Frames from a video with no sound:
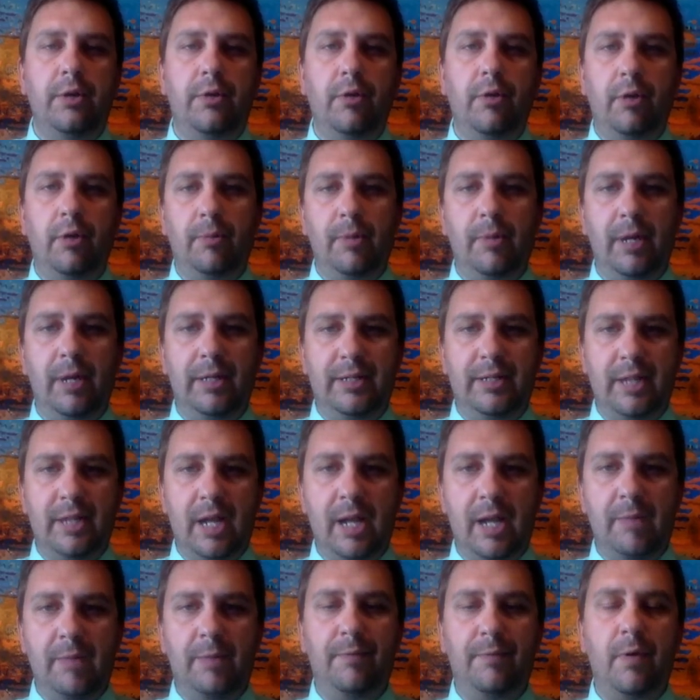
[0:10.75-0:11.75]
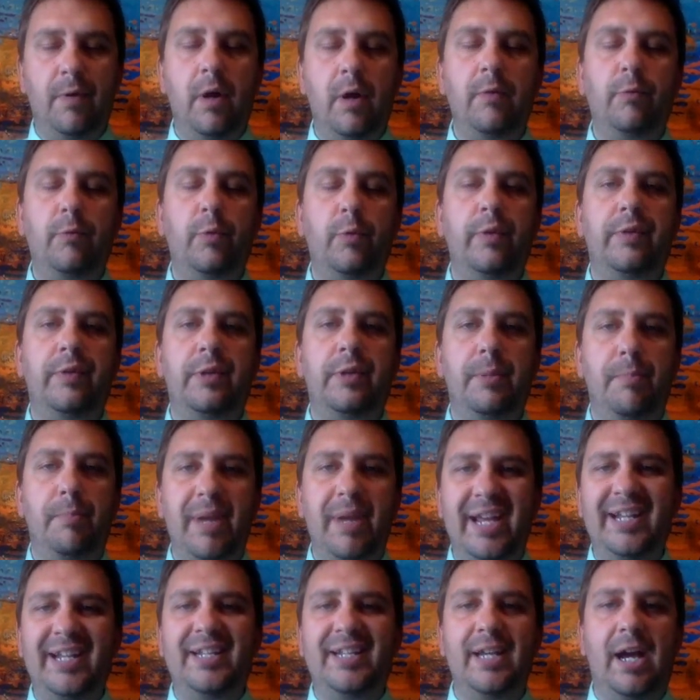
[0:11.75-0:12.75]
During my time involved with
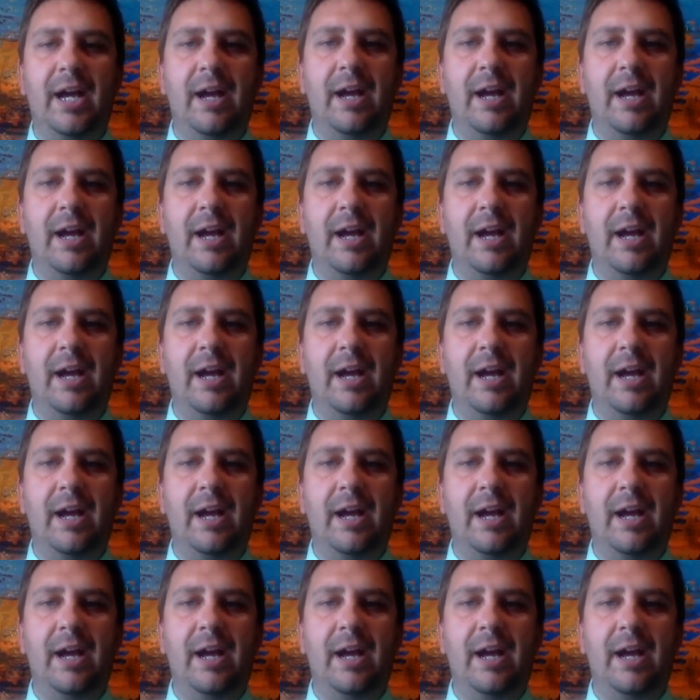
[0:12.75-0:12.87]
debate,